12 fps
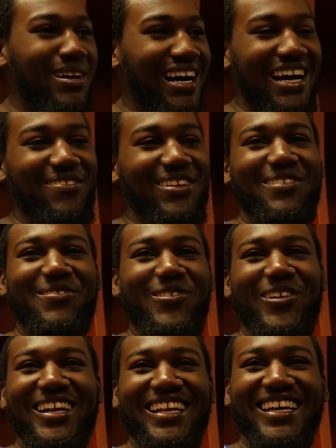haven't even
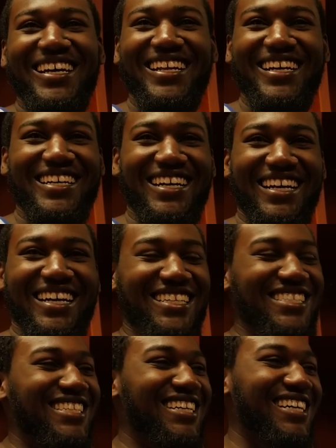won yet. I kind of
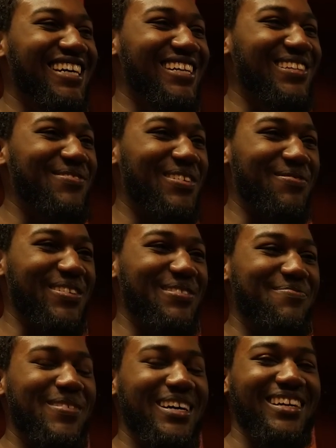suck at it, but I'm getting
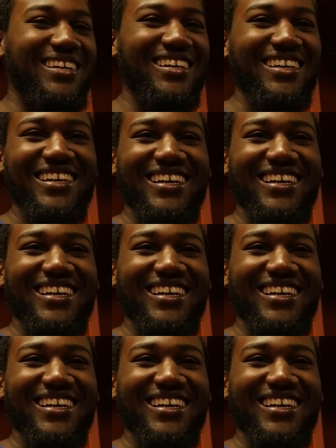bad at it.